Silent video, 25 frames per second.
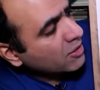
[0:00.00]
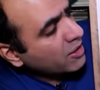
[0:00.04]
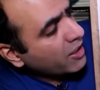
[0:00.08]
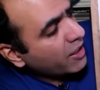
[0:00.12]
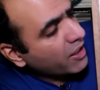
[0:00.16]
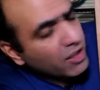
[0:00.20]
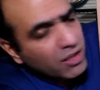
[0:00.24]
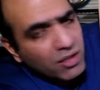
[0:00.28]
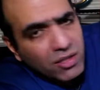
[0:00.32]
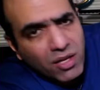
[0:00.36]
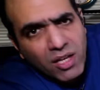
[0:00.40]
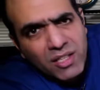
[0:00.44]
The
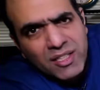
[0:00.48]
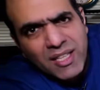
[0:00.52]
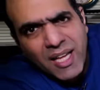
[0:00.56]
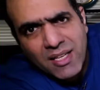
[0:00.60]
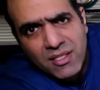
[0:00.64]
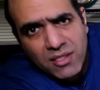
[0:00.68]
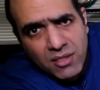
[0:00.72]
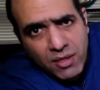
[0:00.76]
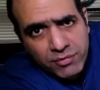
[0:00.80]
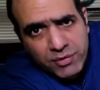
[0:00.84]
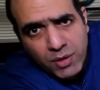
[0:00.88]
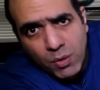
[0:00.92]

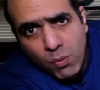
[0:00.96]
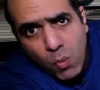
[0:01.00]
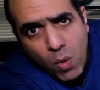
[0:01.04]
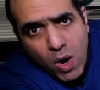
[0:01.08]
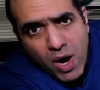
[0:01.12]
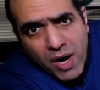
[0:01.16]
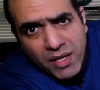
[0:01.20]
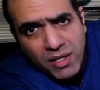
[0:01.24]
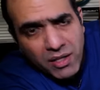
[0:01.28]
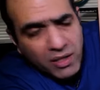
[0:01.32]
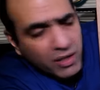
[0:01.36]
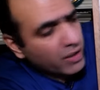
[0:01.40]
inductance of the
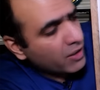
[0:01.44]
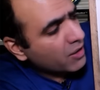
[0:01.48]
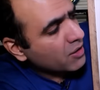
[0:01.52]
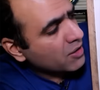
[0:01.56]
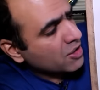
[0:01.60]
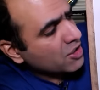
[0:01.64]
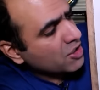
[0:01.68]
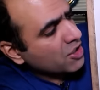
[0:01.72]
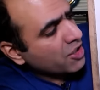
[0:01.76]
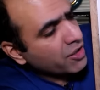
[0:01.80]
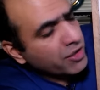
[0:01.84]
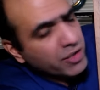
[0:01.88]
winding
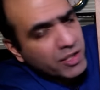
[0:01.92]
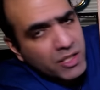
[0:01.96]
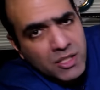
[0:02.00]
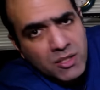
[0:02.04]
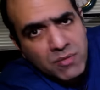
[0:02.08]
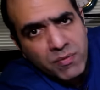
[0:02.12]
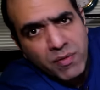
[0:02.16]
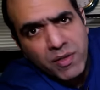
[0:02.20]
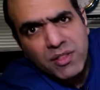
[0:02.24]
series